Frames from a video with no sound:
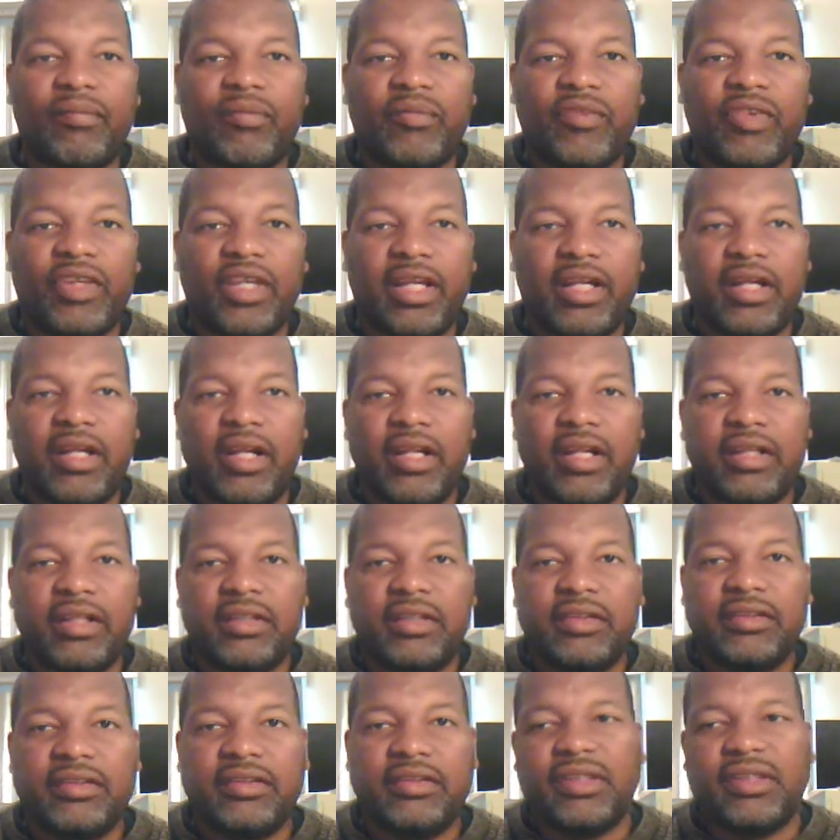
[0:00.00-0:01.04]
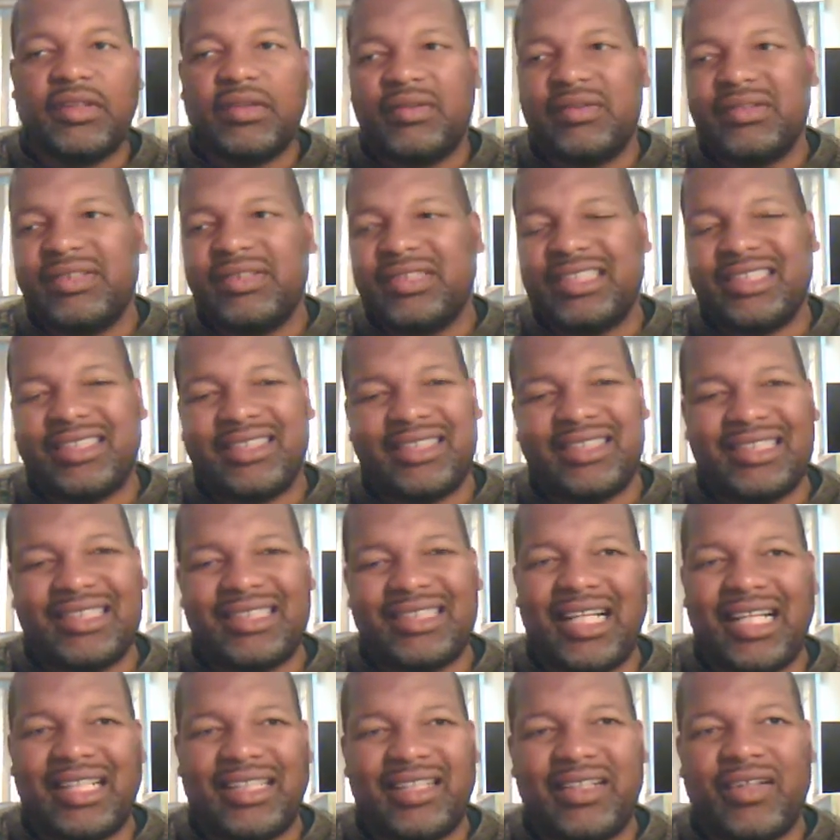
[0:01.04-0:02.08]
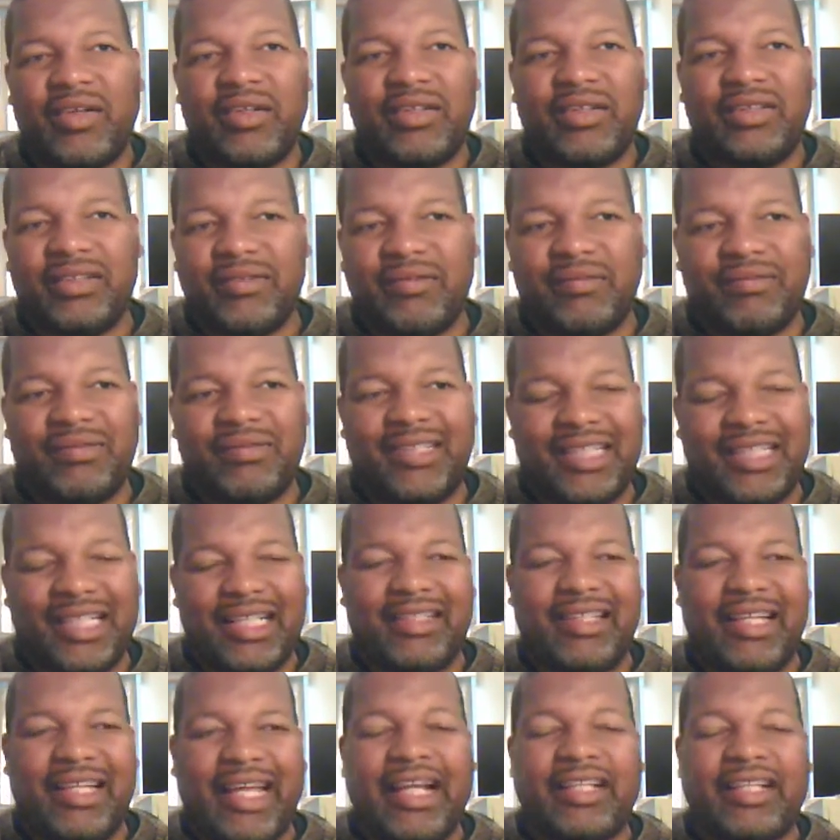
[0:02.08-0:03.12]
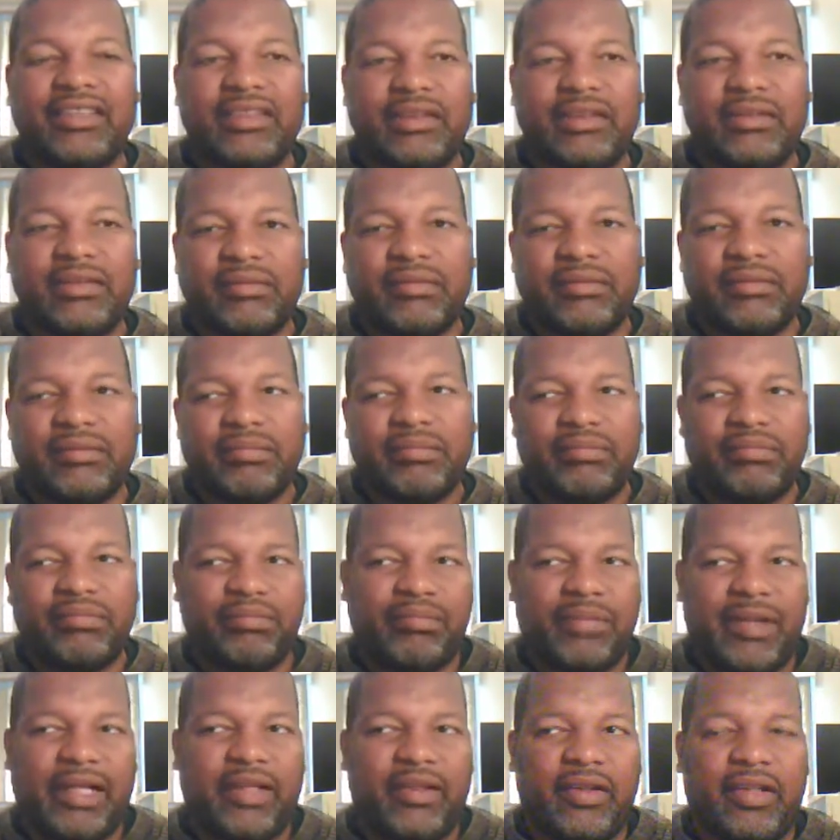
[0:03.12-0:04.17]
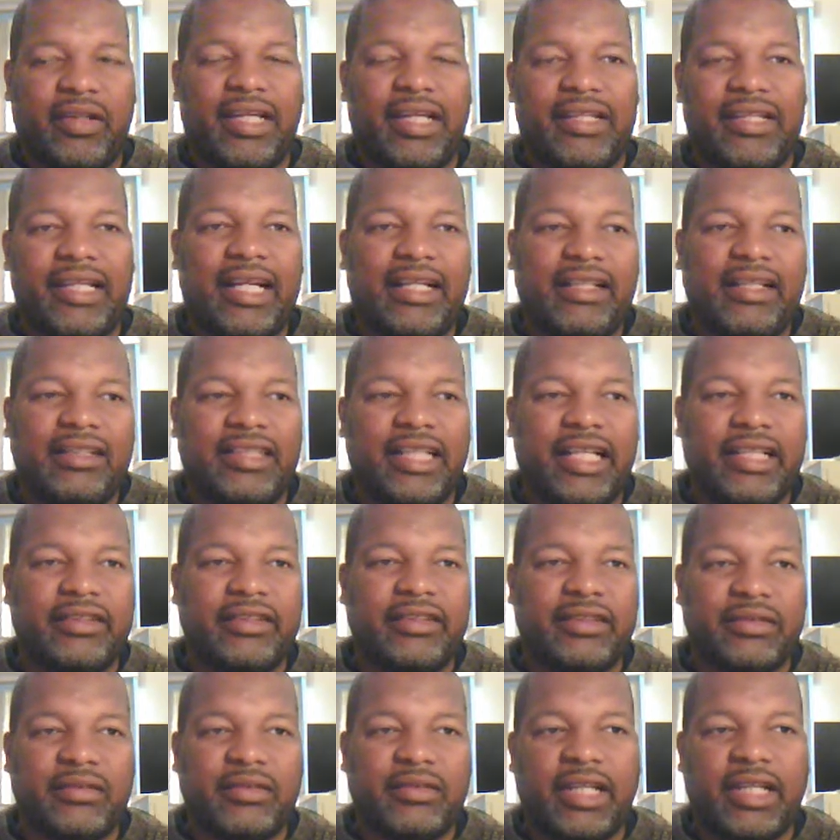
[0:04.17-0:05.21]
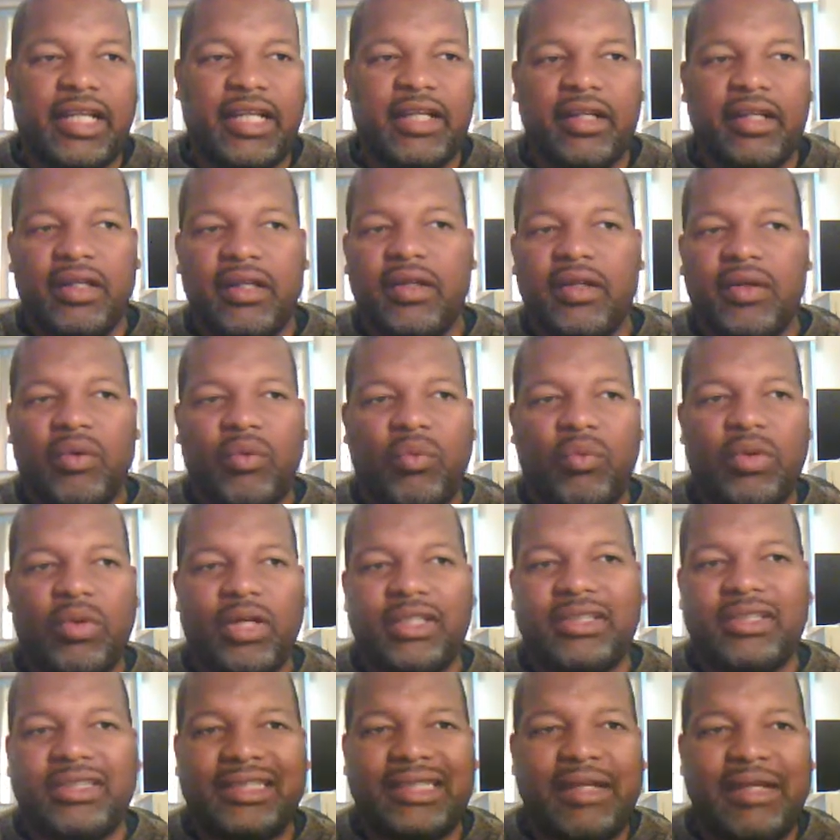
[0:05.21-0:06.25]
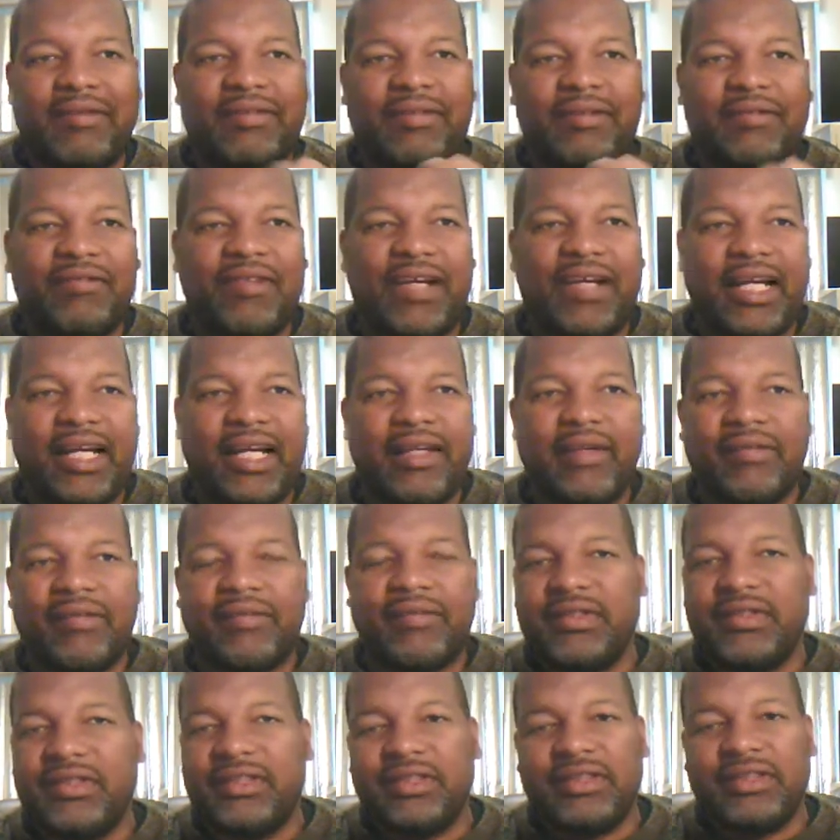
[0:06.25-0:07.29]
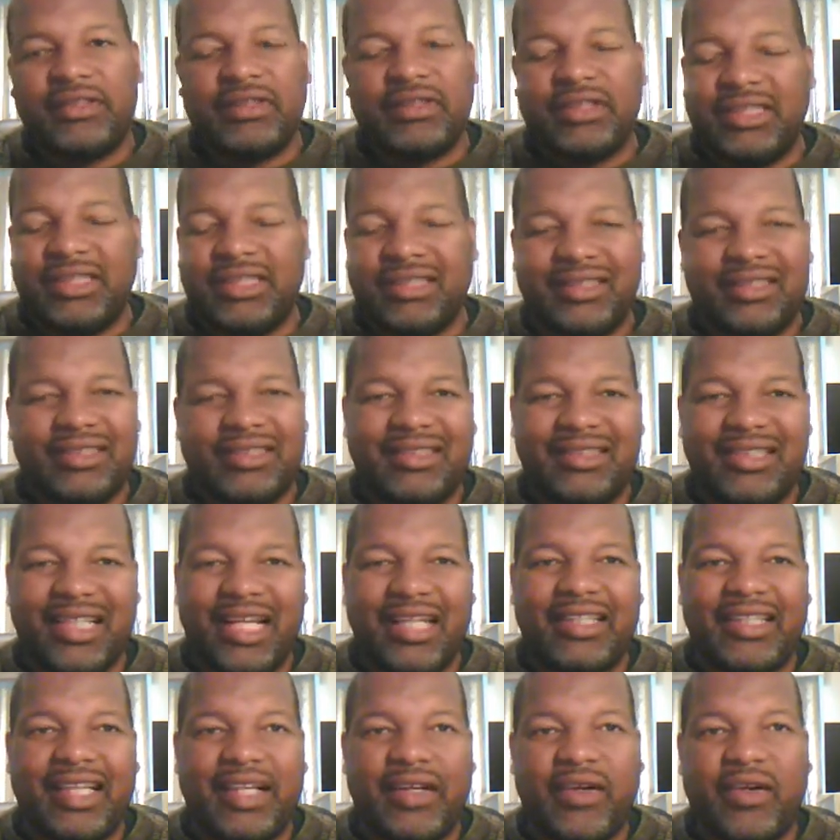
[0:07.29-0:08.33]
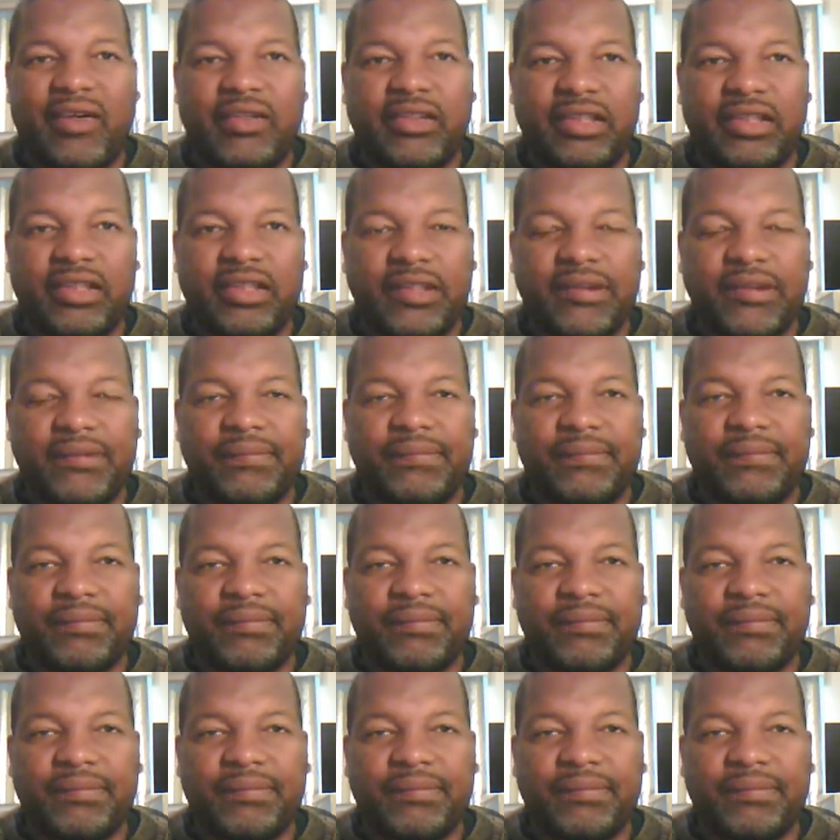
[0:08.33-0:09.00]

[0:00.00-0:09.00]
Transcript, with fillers: Okay, so it's, it's not that hard to, to get the answer by looking at that as answer. Okay, 175 it's not that hard to do.